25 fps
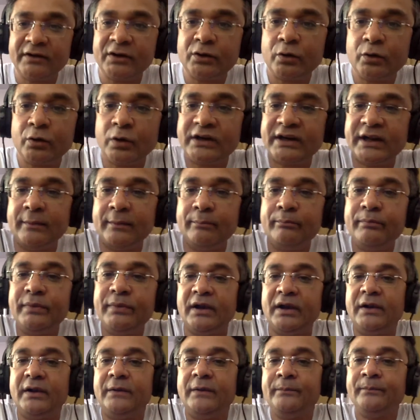to a
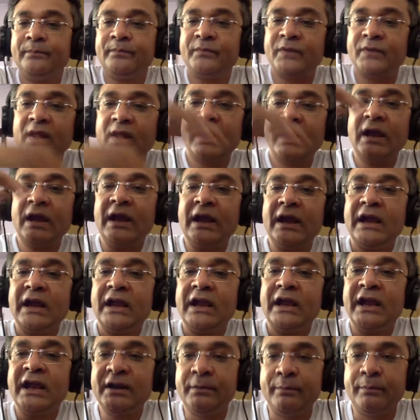temple,
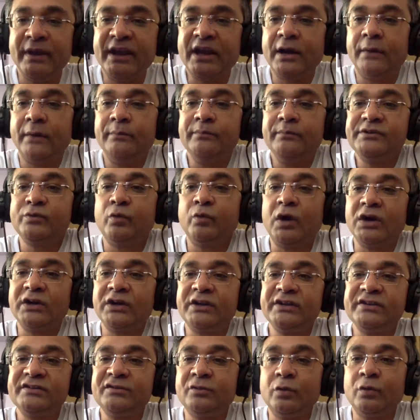it becomes what
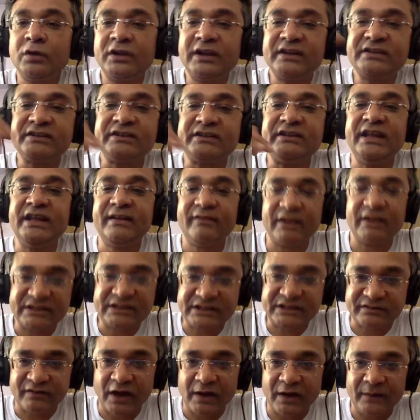is known as
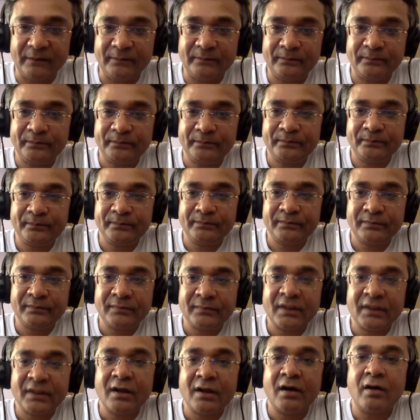devasva
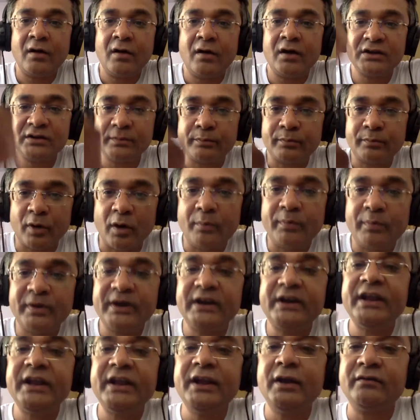or the
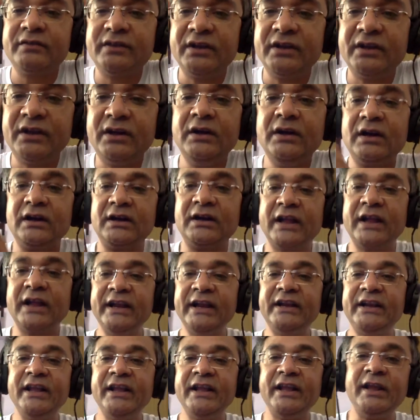property of the
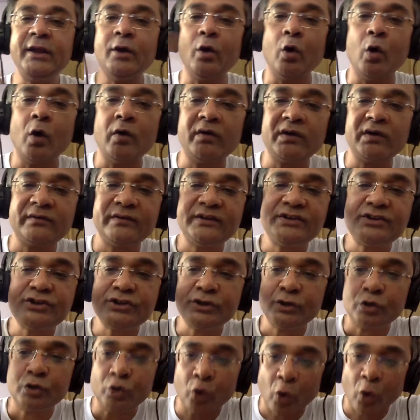deity over which
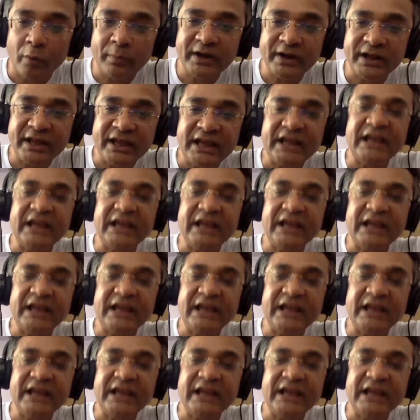nobody,